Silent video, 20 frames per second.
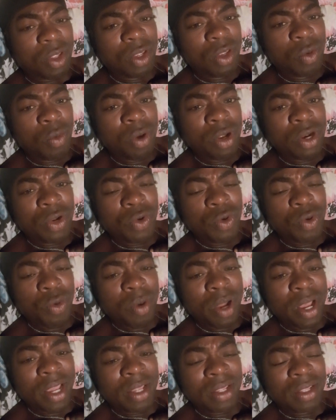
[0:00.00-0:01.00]
You want to know
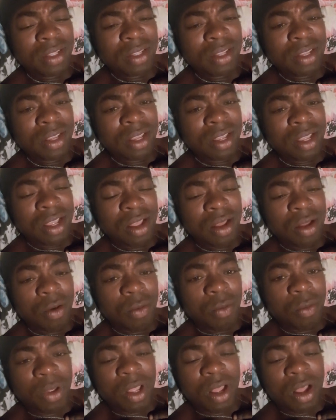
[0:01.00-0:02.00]
why?
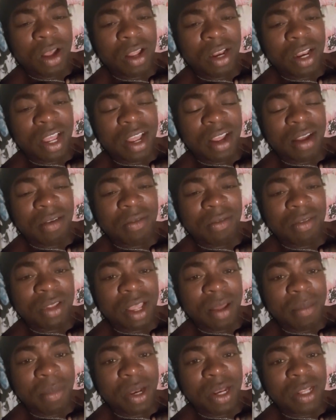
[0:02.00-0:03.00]
We all have
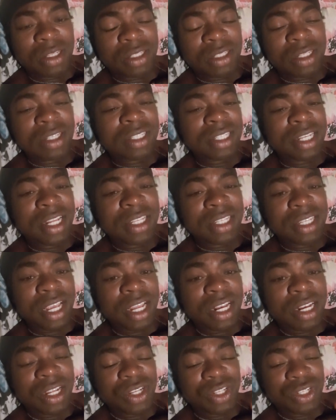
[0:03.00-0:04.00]
the ability to sense
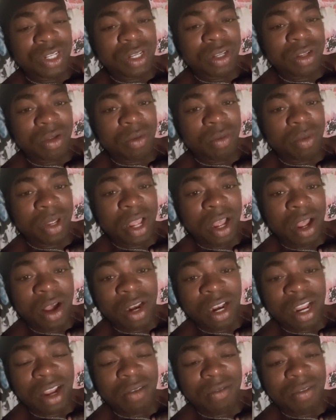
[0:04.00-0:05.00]
energy. We
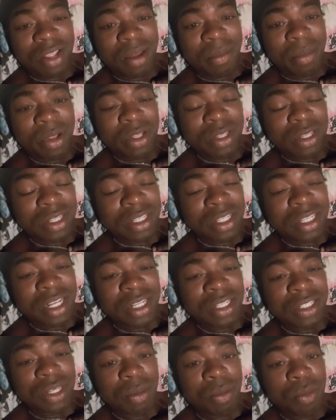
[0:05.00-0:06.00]
all have the ability to
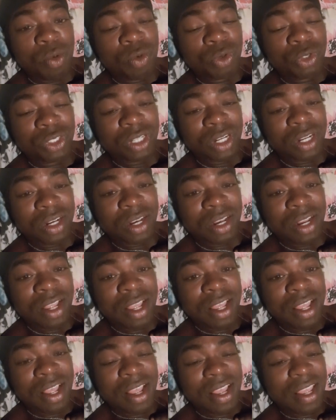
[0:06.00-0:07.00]
sense emotion.
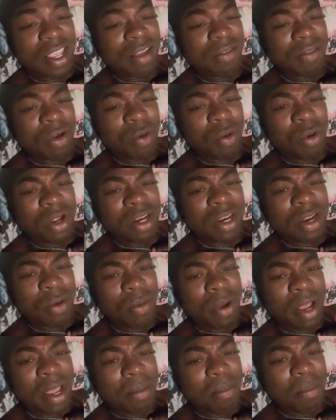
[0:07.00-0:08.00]
You ever wonder
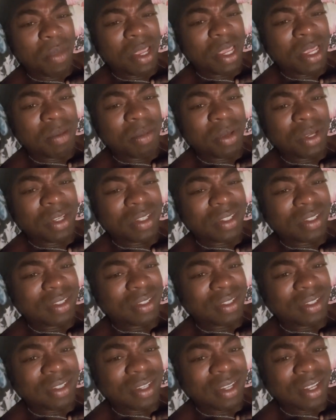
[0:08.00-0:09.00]
why
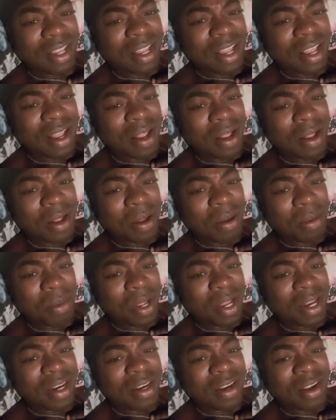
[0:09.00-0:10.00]
babies
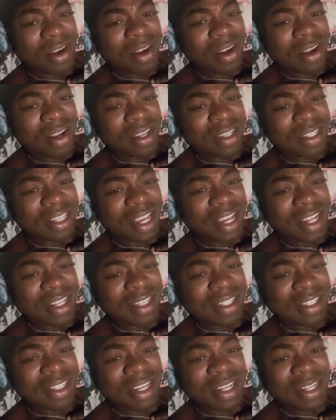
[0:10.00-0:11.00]
and dogs
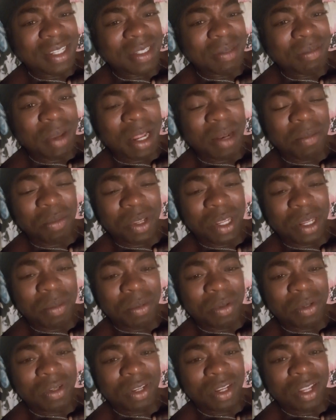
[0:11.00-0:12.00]
can sense bad
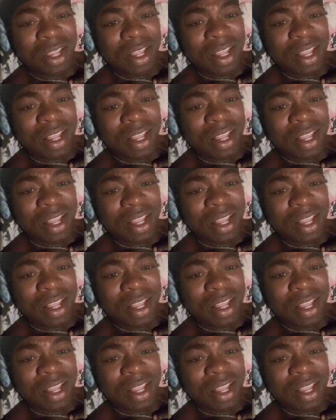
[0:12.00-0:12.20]
people?